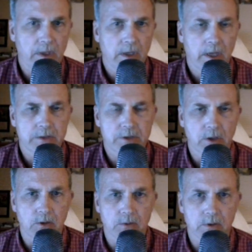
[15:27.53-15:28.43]
And
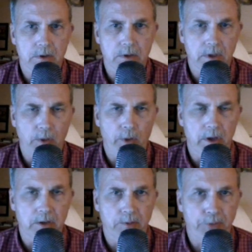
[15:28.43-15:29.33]
so he
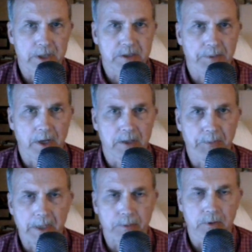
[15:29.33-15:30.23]
wanted to impress upon the
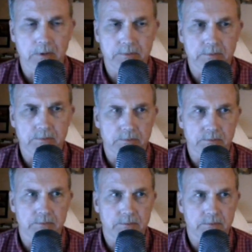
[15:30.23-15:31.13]
people,
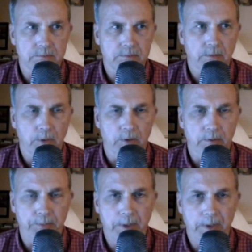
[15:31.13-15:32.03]

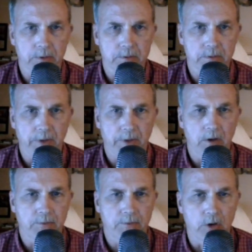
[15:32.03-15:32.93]
the people
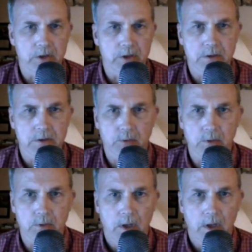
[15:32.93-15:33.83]
there, of course,
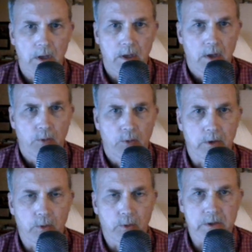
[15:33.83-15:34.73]
where
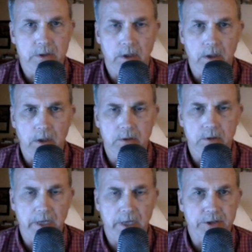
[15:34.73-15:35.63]
there was a good
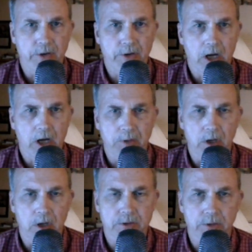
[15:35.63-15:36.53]
sized crowd, but
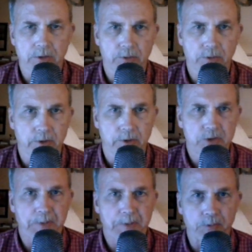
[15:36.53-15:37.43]
also through the
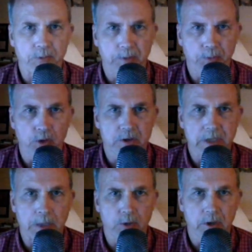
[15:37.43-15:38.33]
newspaper reports
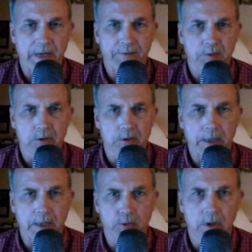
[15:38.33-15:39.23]
that were inevitable
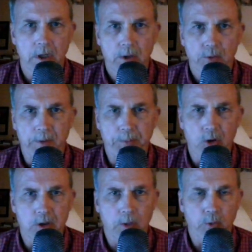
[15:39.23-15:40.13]
that would
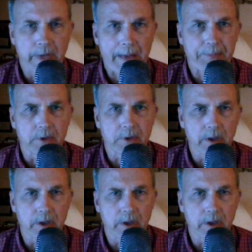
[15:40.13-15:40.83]
report on what happened there.